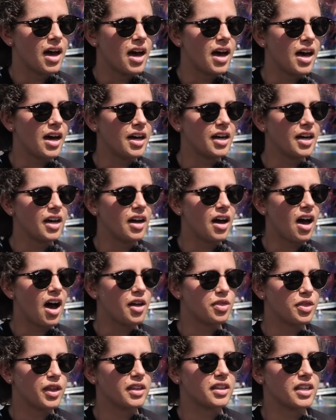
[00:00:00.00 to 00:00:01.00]
I
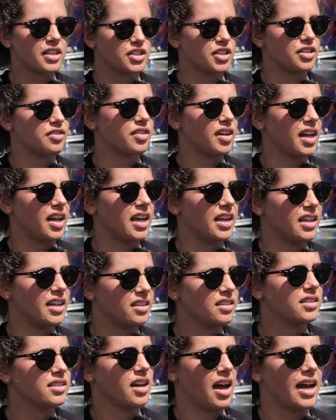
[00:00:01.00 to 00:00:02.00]
think they're generally
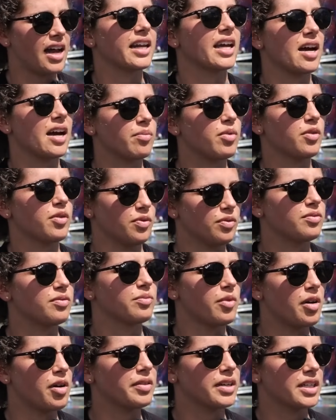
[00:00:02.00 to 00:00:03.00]
lining up with
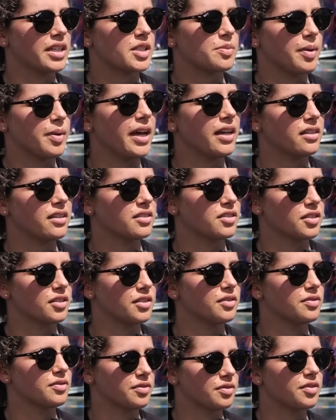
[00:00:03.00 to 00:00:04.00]
what we expect sort
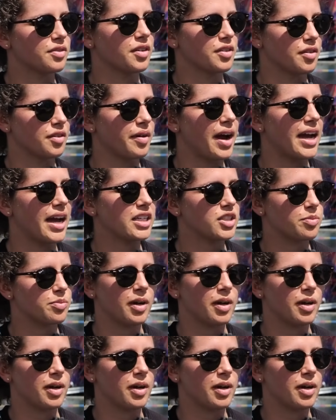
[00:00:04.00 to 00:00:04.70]
of through the range,